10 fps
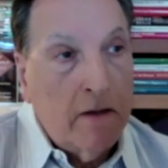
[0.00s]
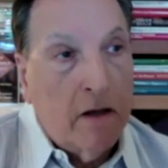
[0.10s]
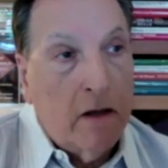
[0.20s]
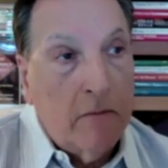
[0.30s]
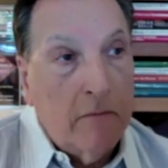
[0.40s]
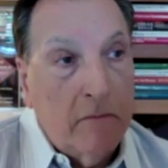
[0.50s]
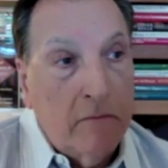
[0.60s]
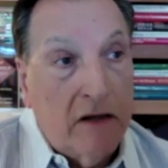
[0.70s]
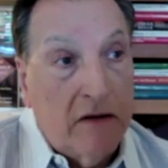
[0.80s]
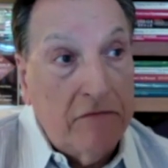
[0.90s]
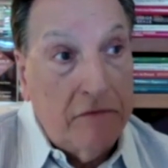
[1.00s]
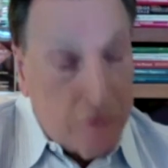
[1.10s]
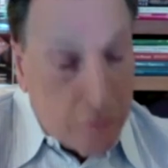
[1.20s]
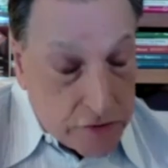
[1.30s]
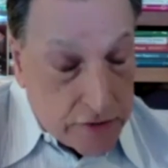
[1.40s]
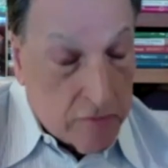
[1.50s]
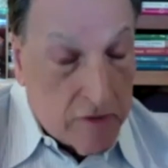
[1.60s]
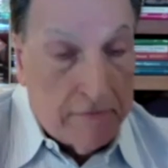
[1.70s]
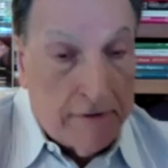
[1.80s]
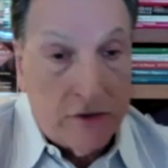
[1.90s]
About 50% of my
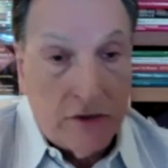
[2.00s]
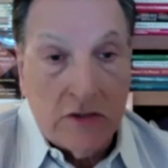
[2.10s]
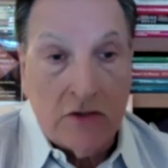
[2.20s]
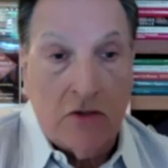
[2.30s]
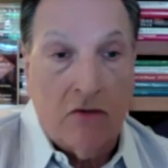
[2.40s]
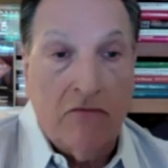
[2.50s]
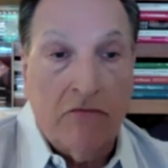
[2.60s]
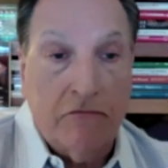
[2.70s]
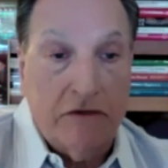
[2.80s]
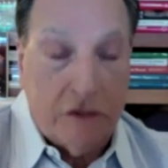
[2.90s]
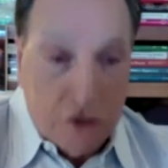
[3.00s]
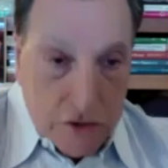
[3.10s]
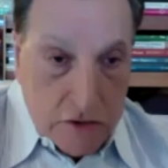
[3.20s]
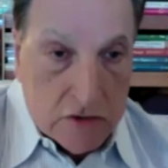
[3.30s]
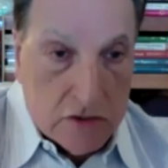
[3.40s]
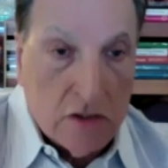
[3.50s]
patients are physicians,